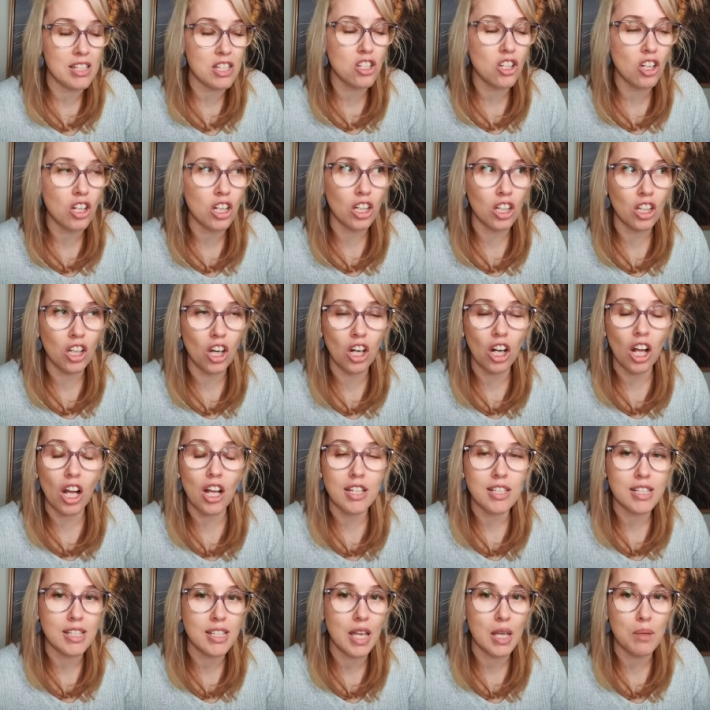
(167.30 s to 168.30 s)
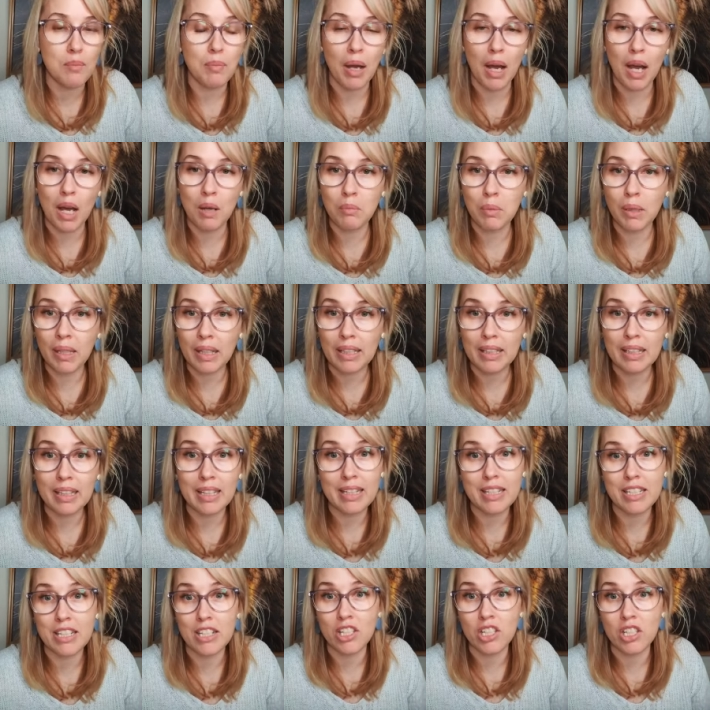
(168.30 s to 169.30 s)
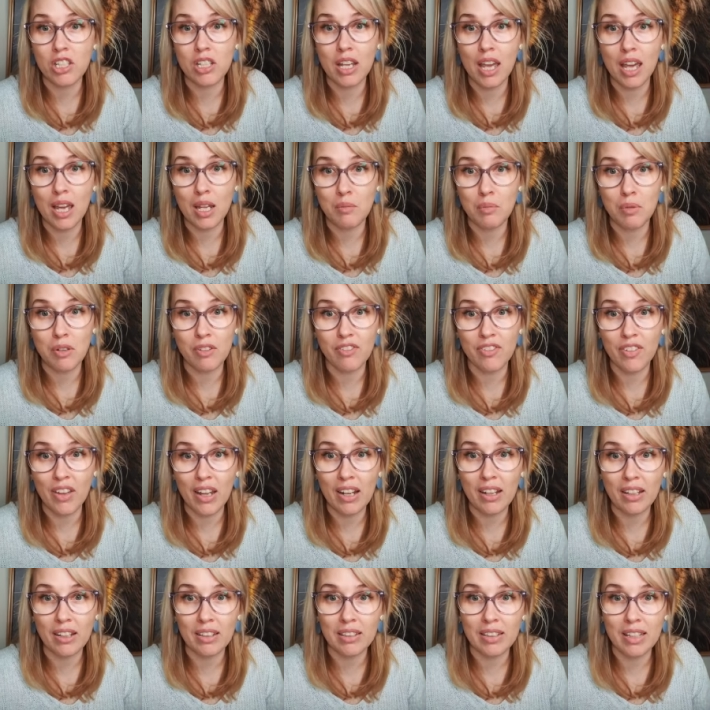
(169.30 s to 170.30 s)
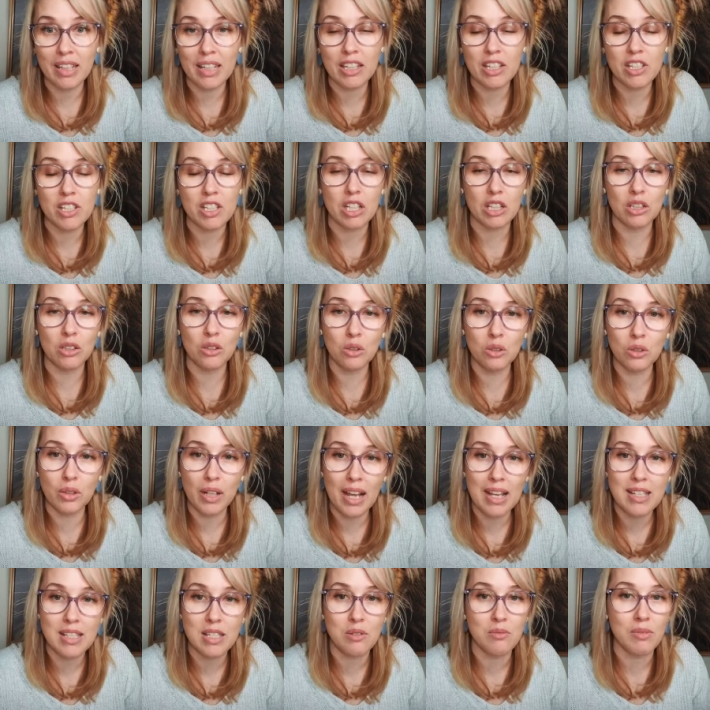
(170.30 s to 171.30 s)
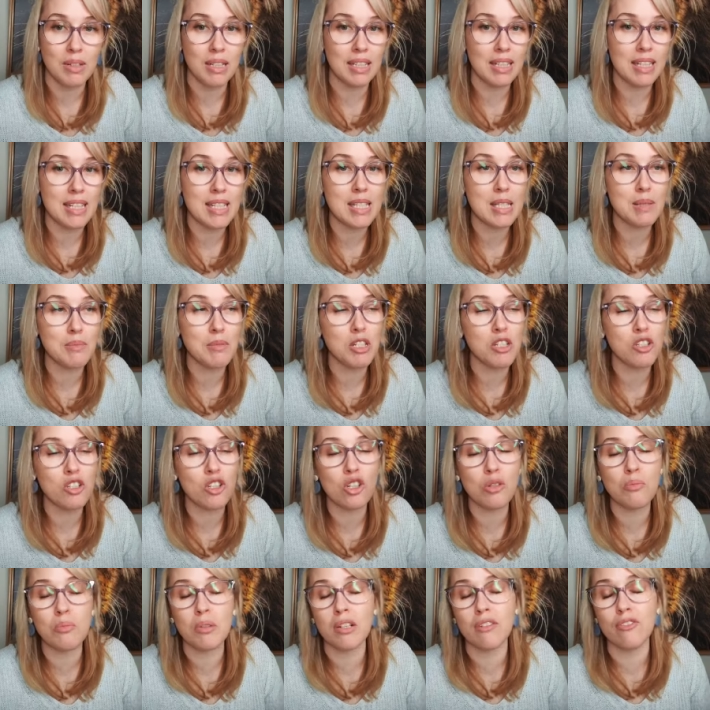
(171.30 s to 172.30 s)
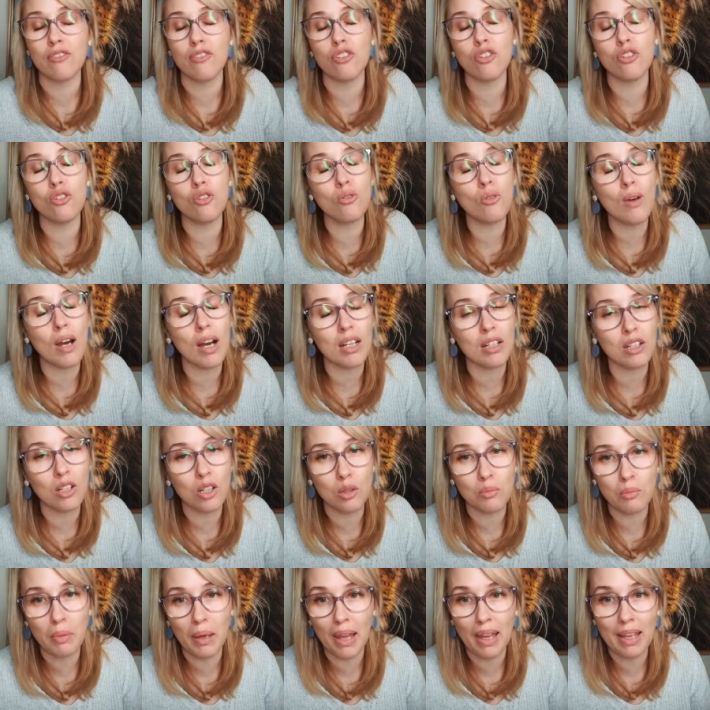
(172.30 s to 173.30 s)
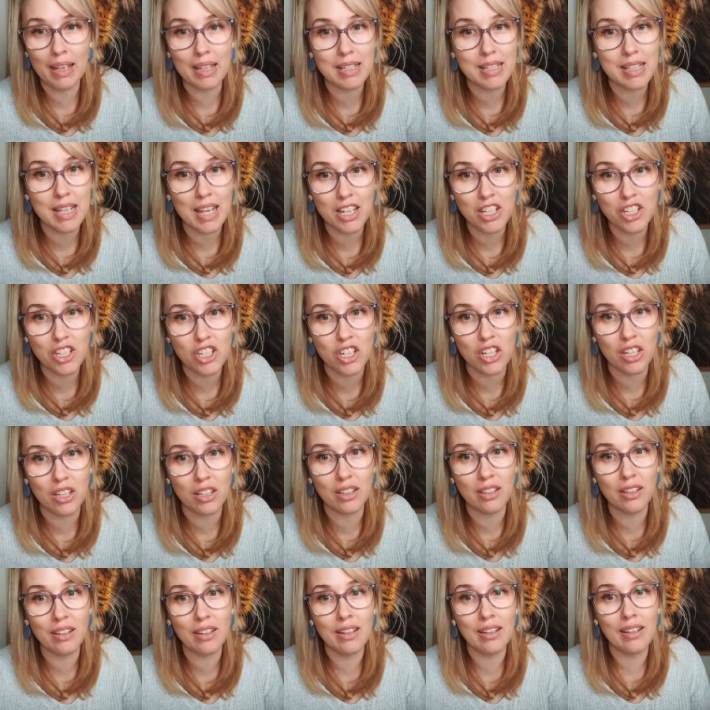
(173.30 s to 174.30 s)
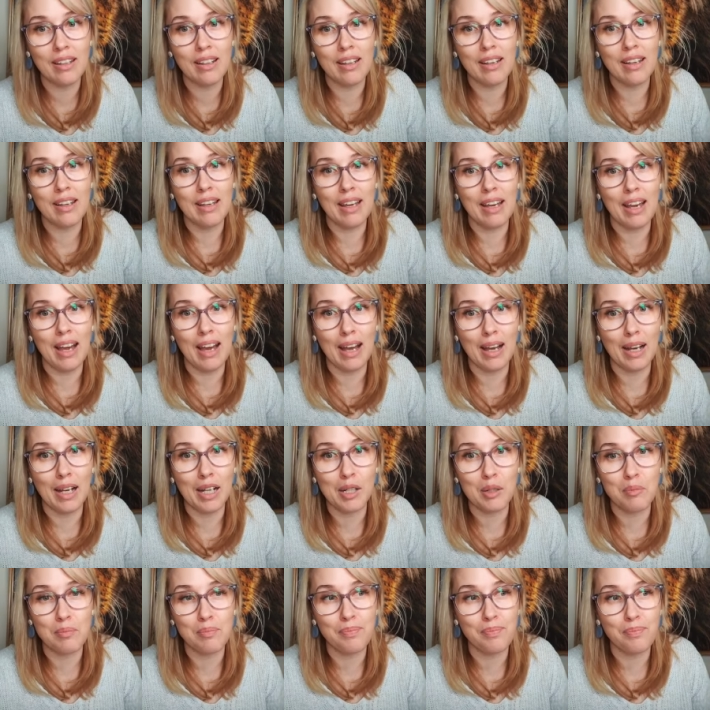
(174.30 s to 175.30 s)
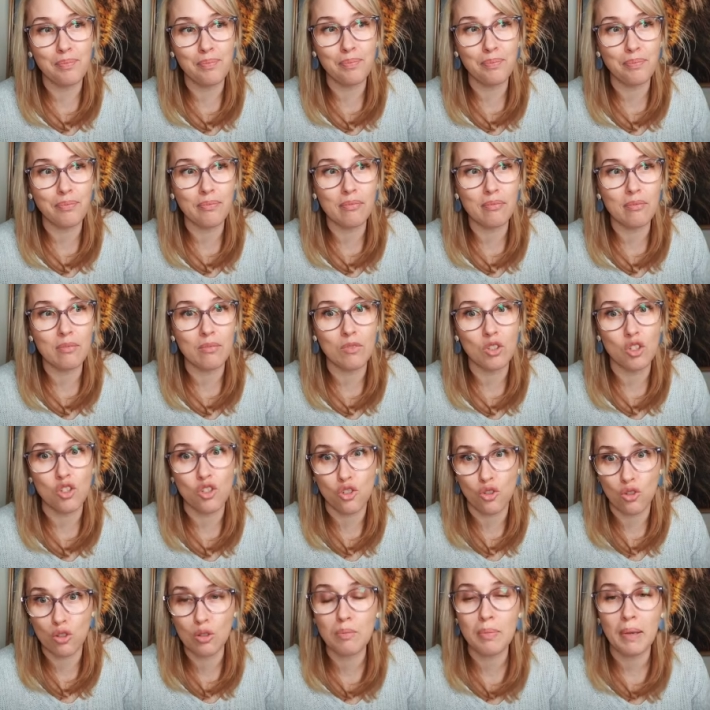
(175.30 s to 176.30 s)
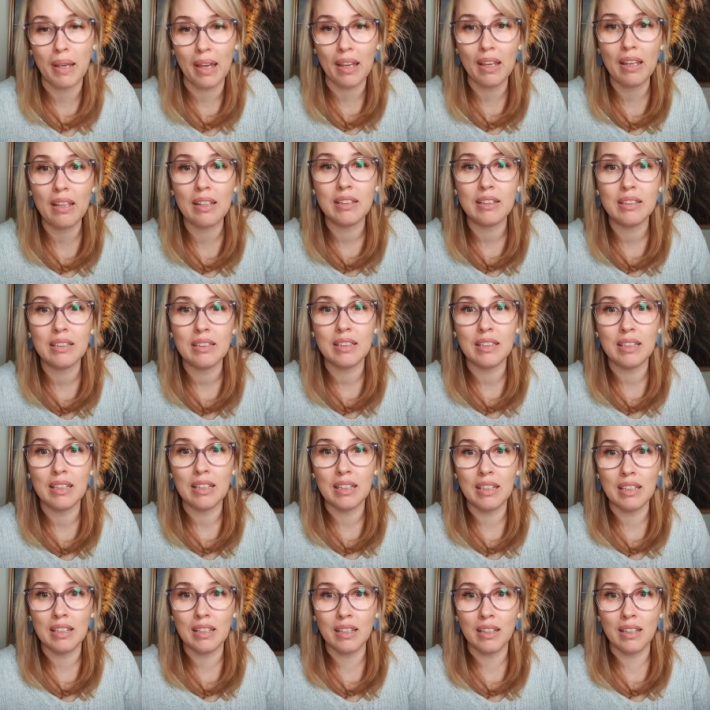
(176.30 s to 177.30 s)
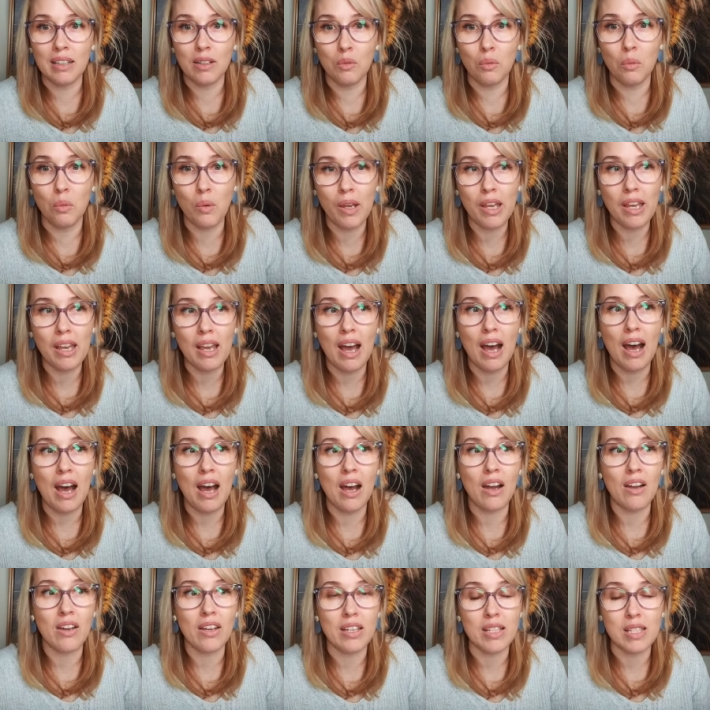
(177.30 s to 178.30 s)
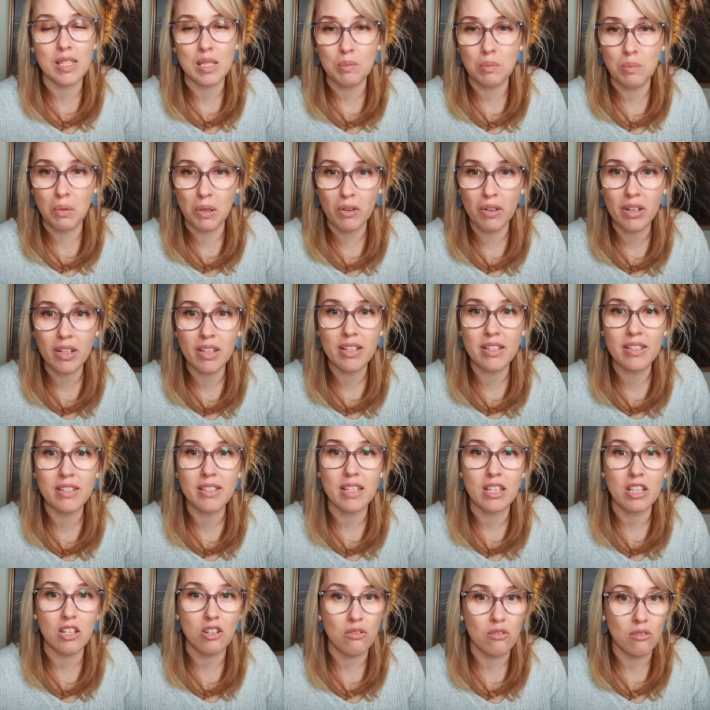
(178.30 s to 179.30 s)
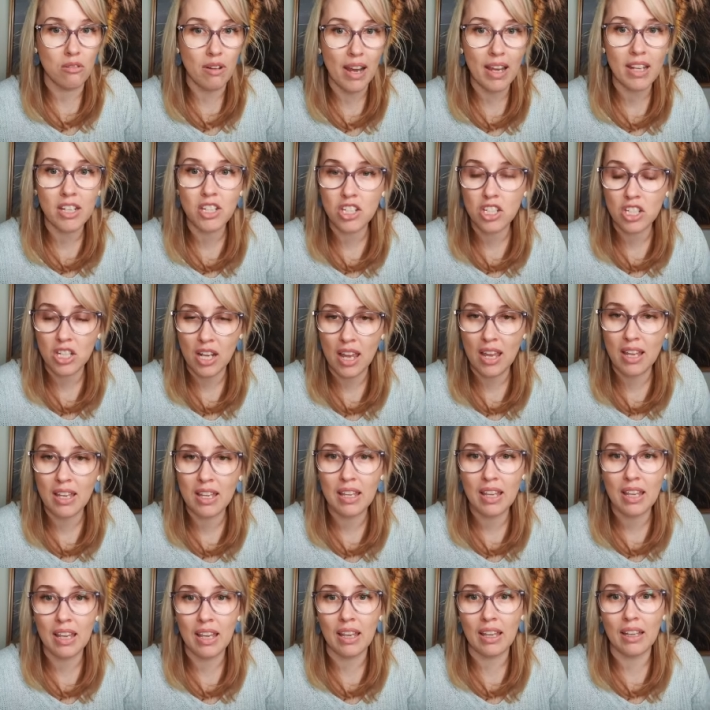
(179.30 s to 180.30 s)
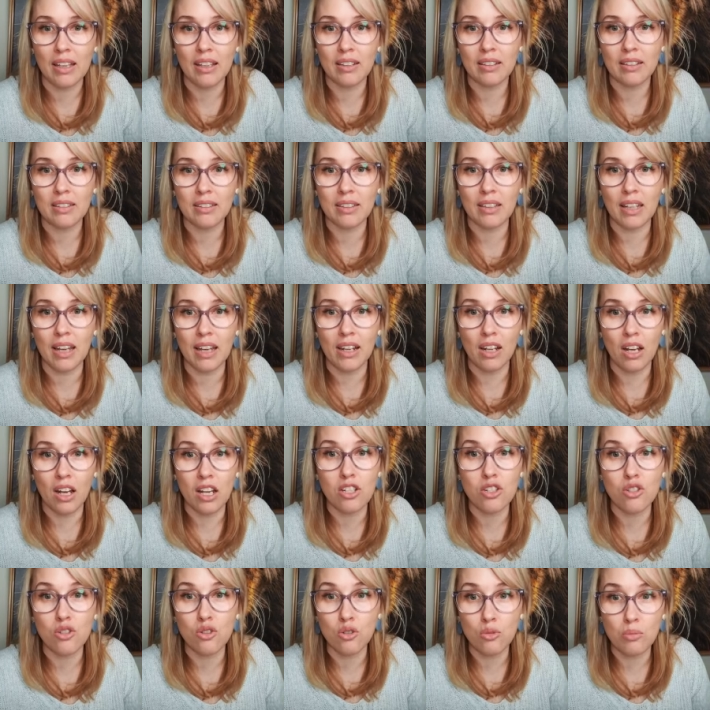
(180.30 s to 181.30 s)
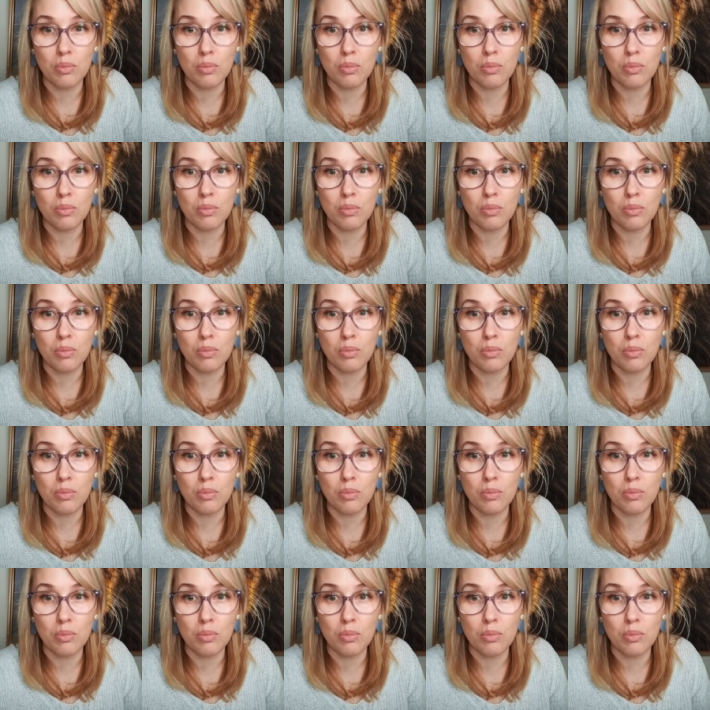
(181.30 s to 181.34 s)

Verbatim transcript: like there's not a lot I'll say publicly just yet, prophetically, because the Lord hasn't released me to. But if you are not paying attention, um, you should be. We are experiencing great shaking. And